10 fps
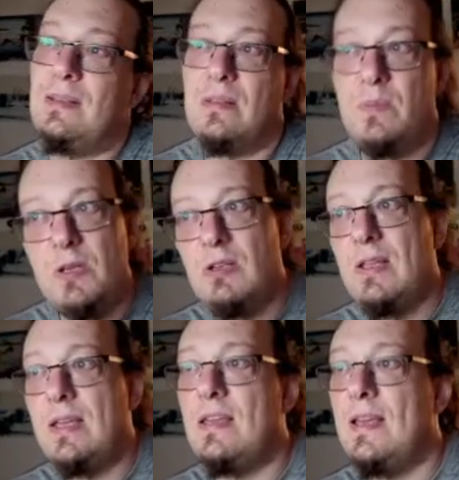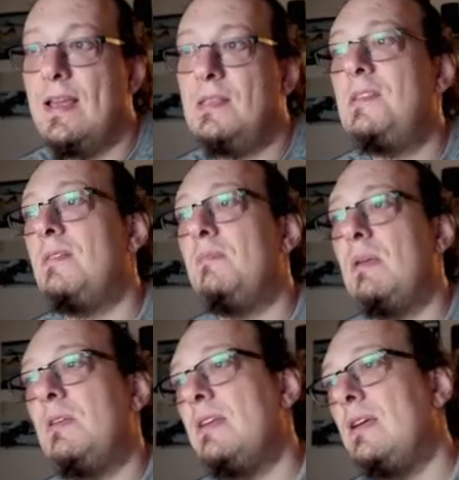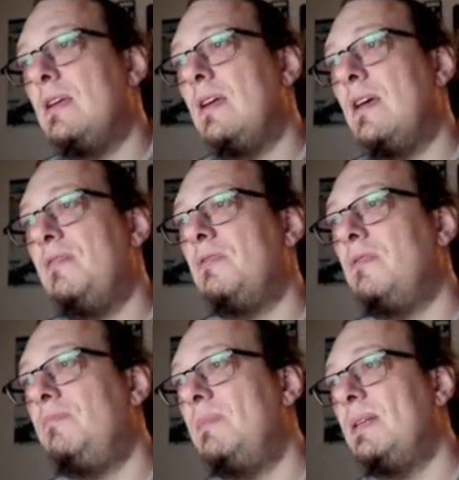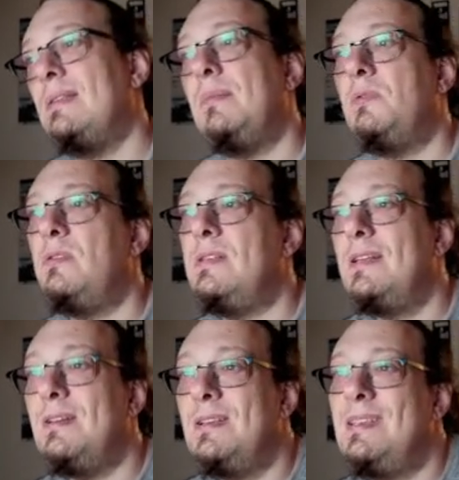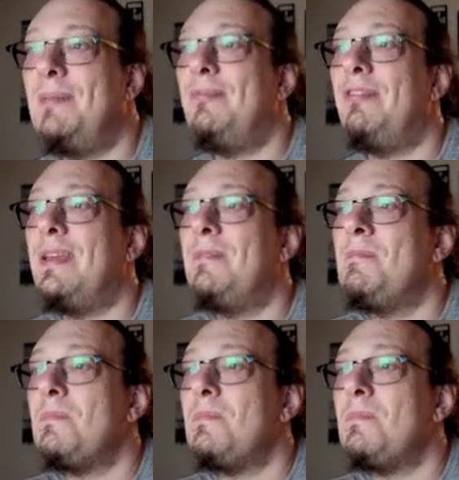especially in case that maybe they have a messed up rule set or something.